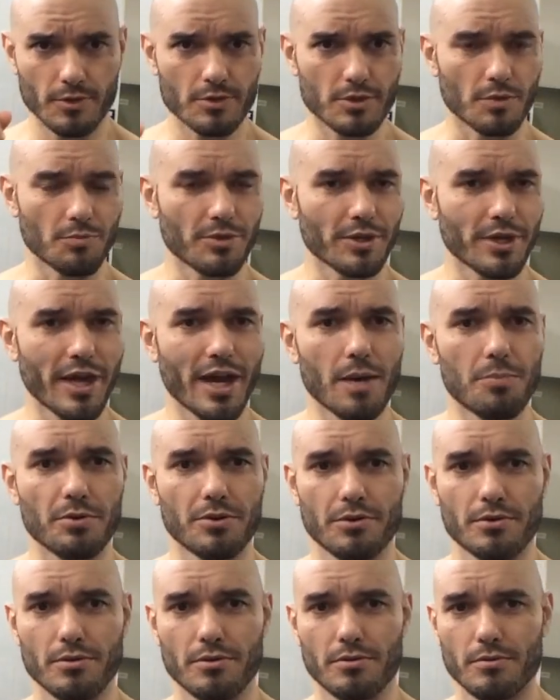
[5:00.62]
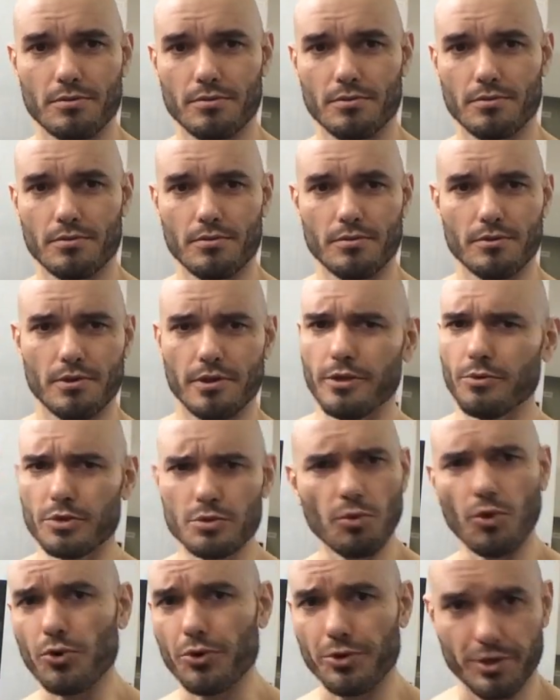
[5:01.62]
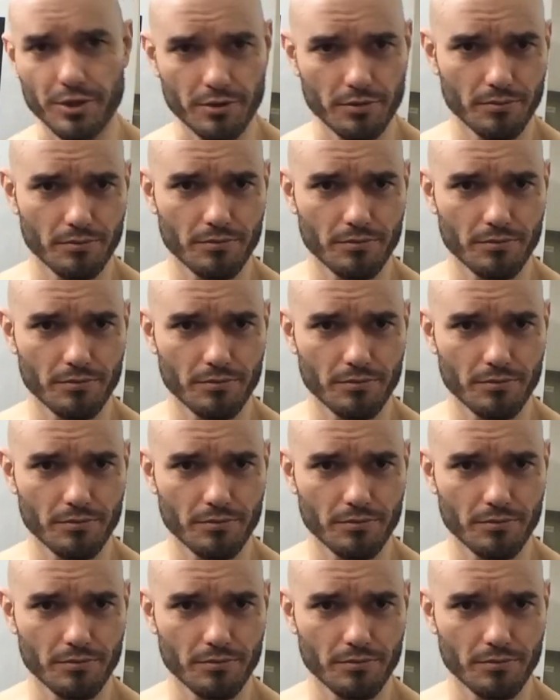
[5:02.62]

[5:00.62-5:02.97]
something happened. It was boring,